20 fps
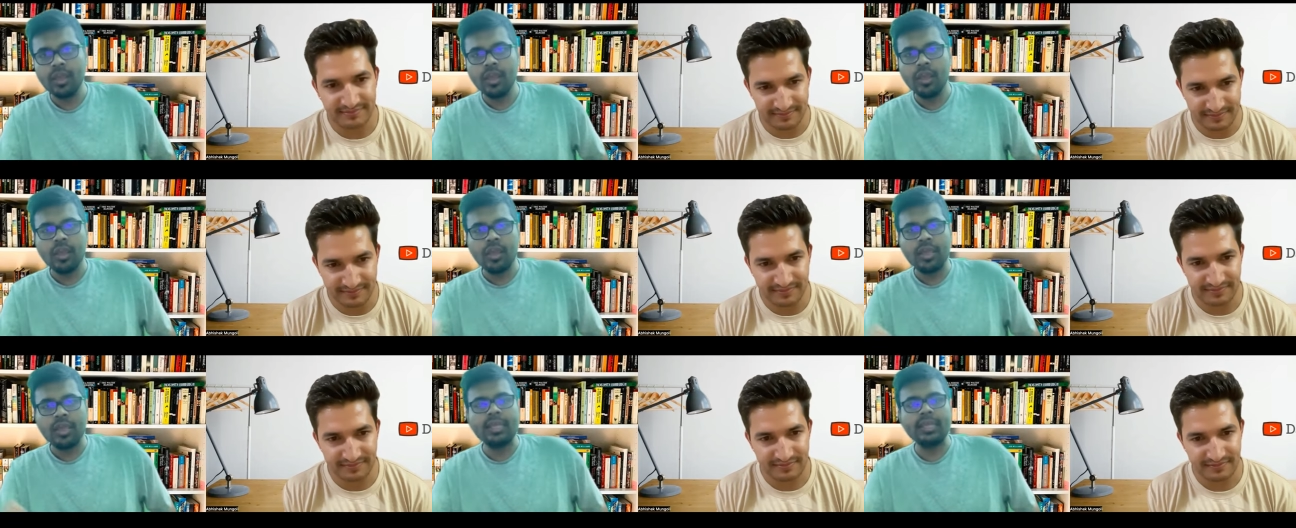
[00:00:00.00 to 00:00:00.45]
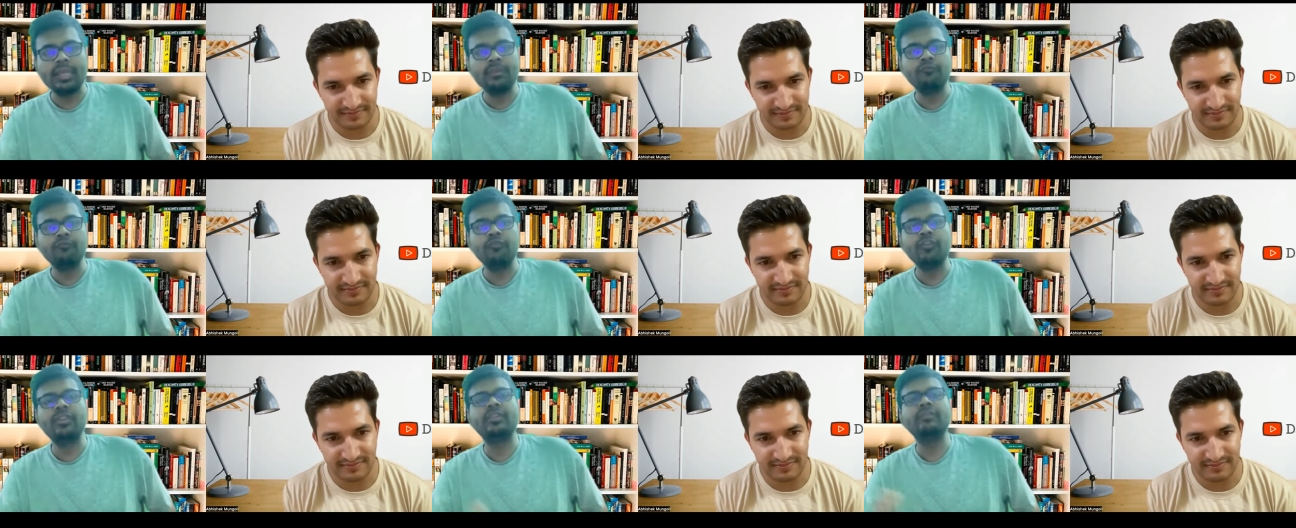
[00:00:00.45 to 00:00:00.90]
Speaker 1: mm.
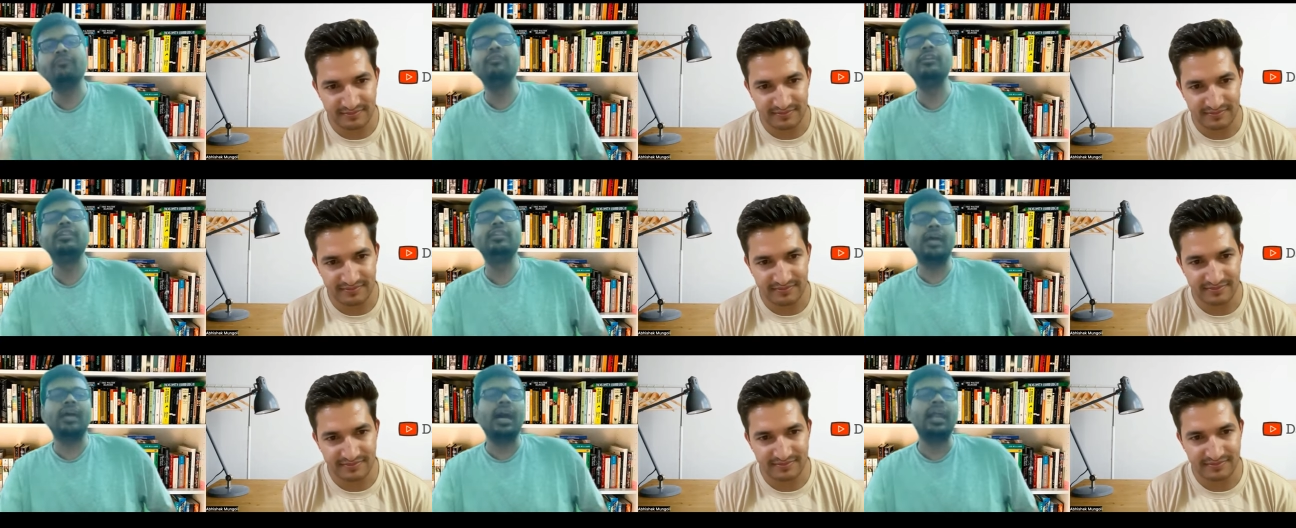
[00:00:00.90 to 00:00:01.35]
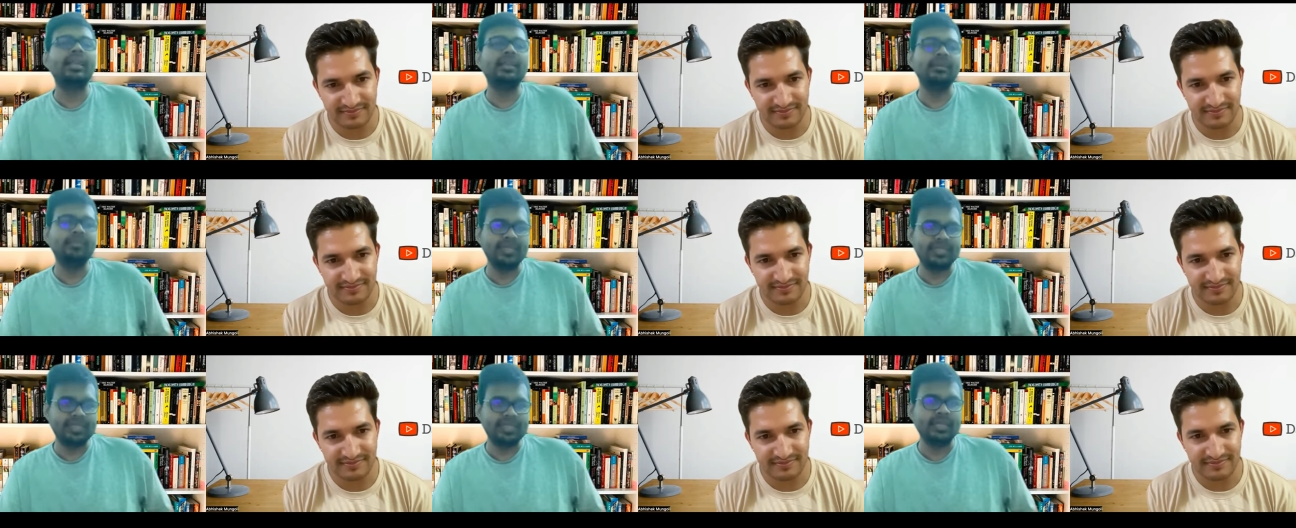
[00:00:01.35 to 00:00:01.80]
with with
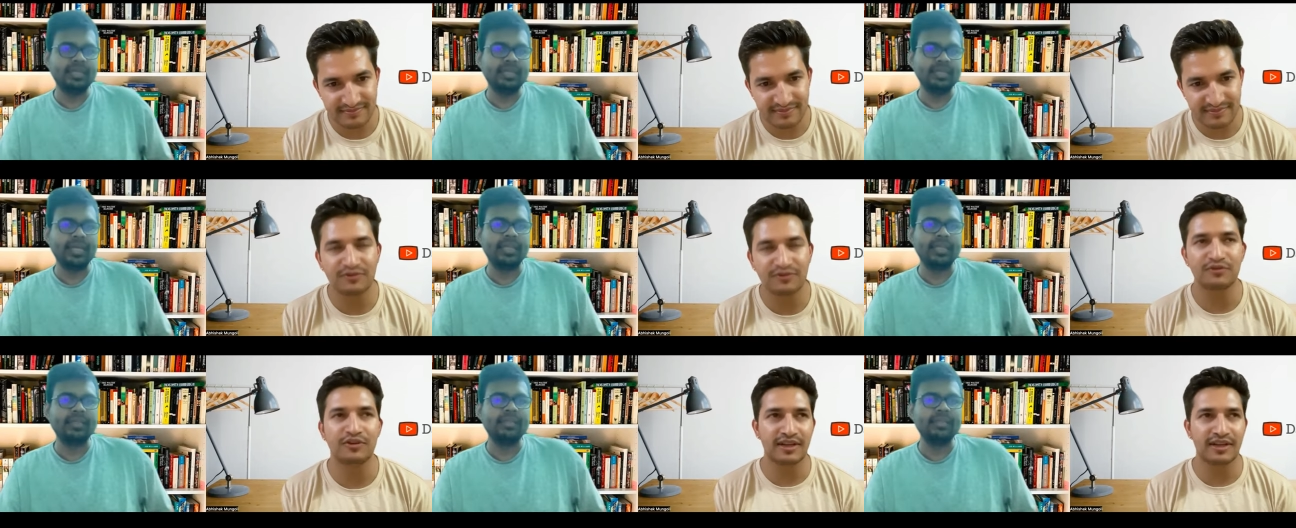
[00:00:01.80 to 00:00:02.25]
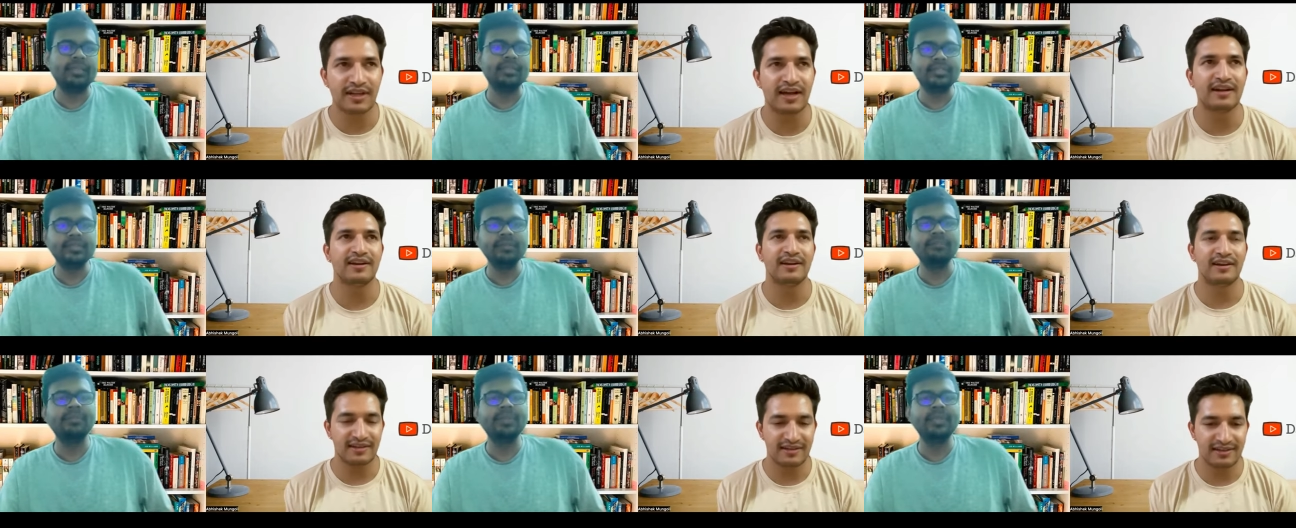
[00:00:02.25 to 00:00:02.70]
RL basically rather than
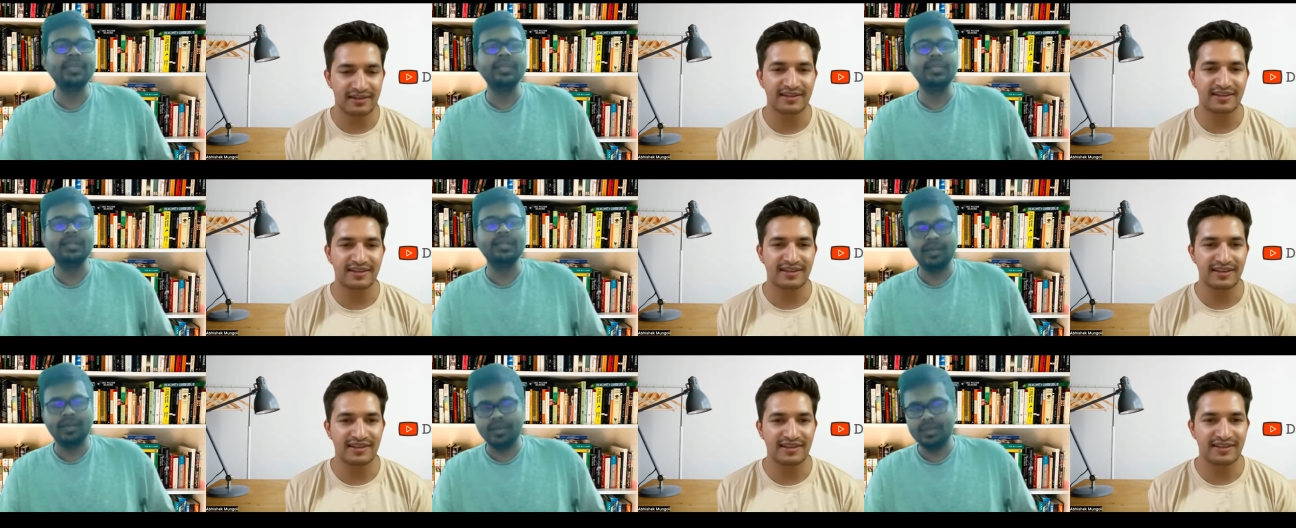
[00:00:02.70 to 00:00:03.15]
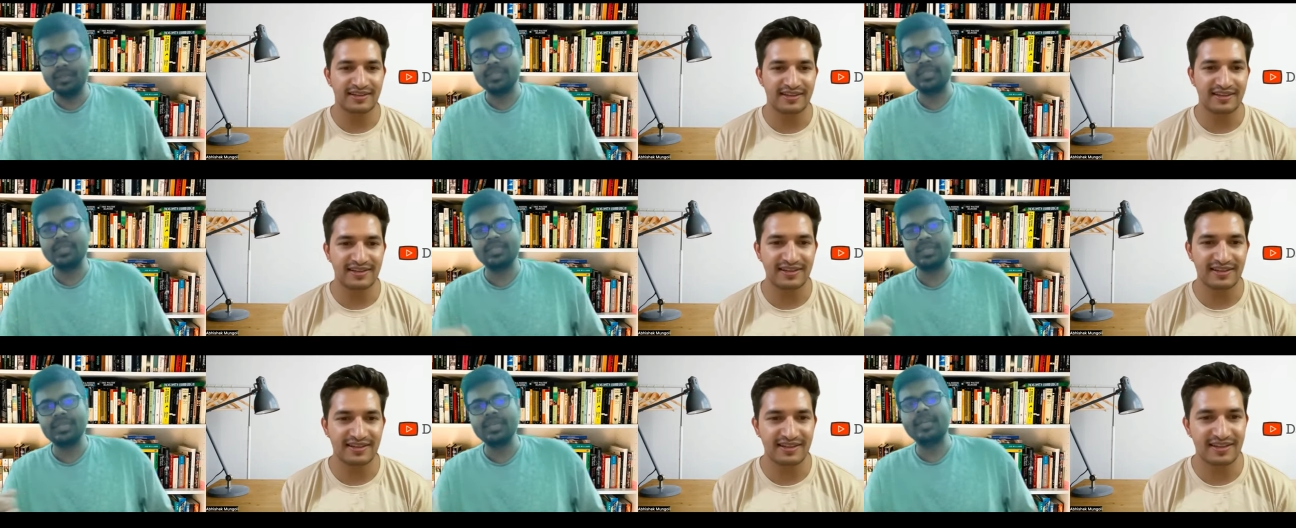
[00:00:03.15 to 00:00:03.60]
simply uh,
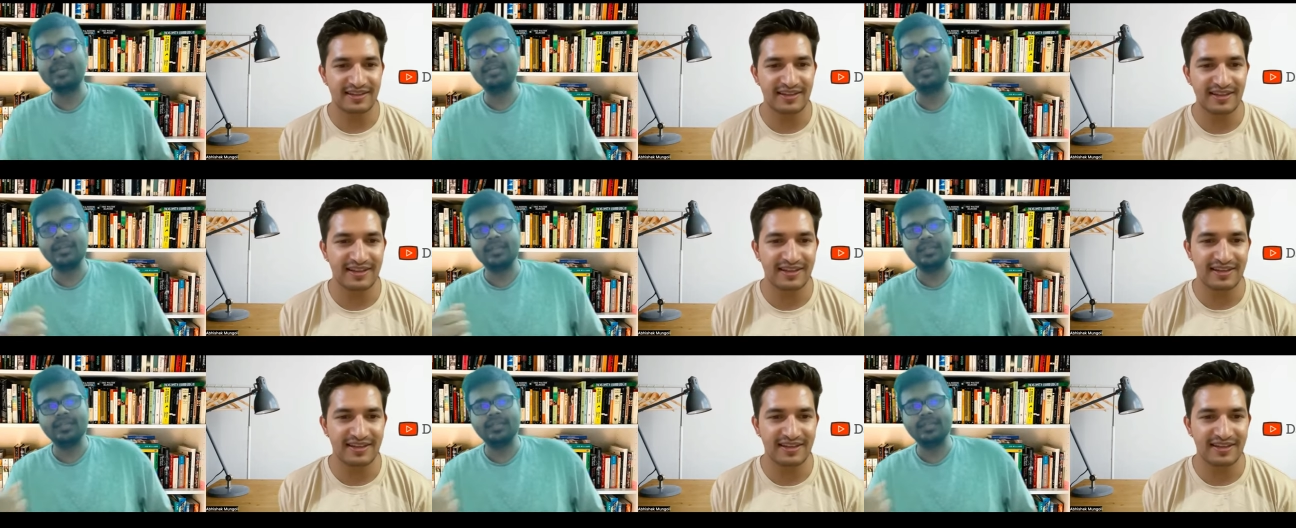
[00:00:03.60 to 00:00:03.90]
gradient